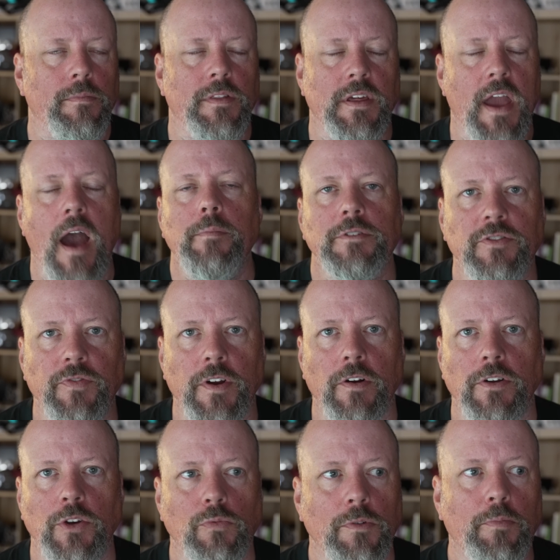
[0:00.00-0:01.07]
the atmosphere,
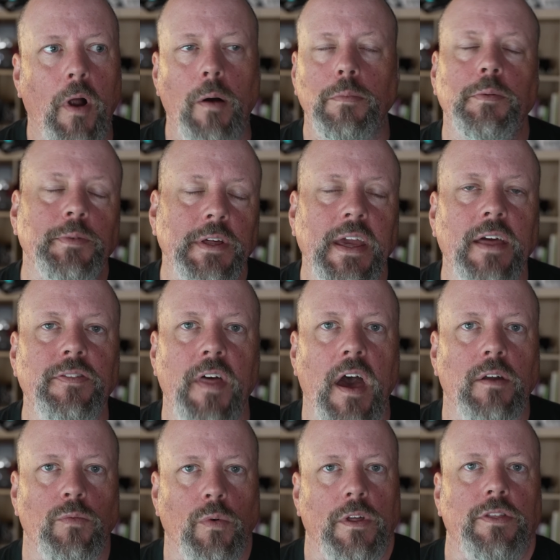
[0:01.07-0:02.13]
you would probably get
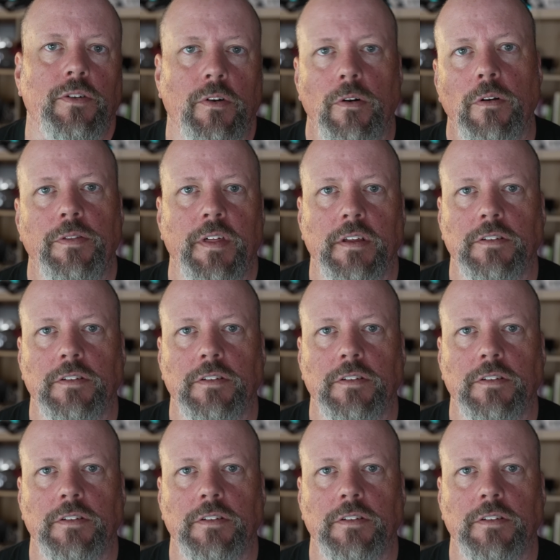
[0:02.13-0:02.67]
that with Earth